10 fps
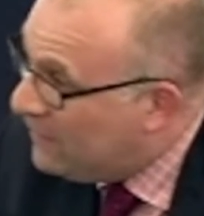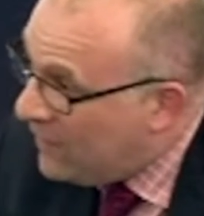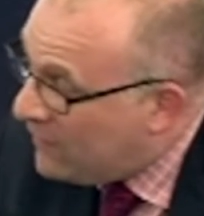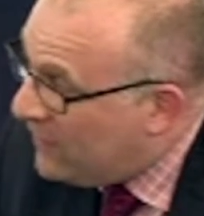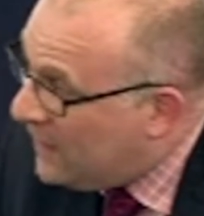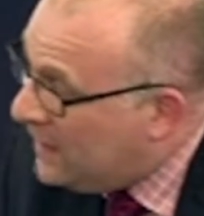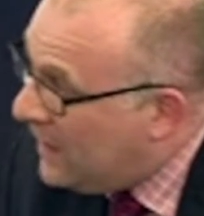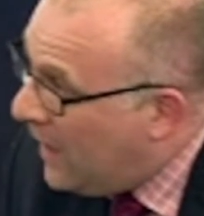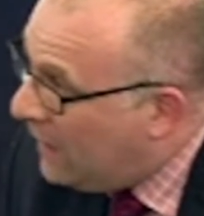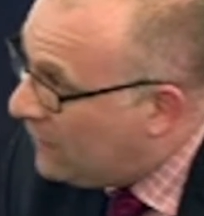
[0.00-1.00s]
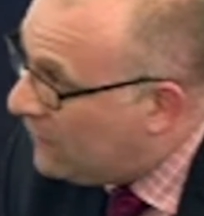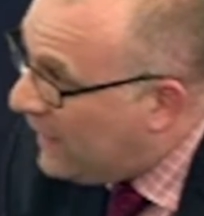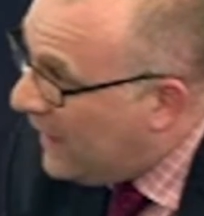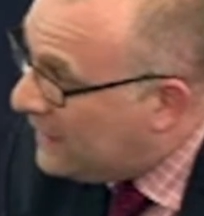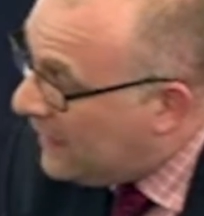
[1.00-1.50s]
does he
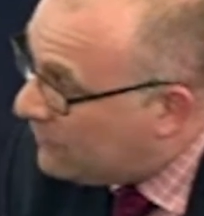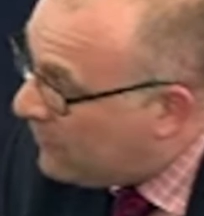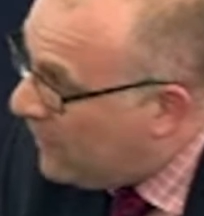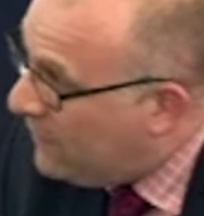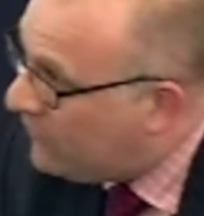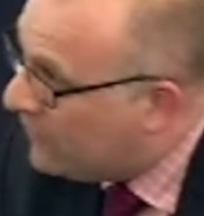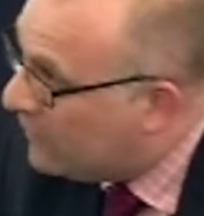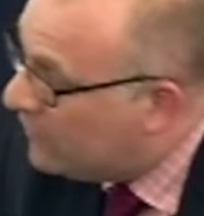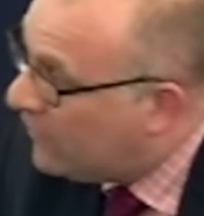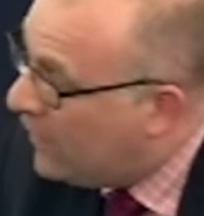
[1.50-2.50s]
understand the aspirations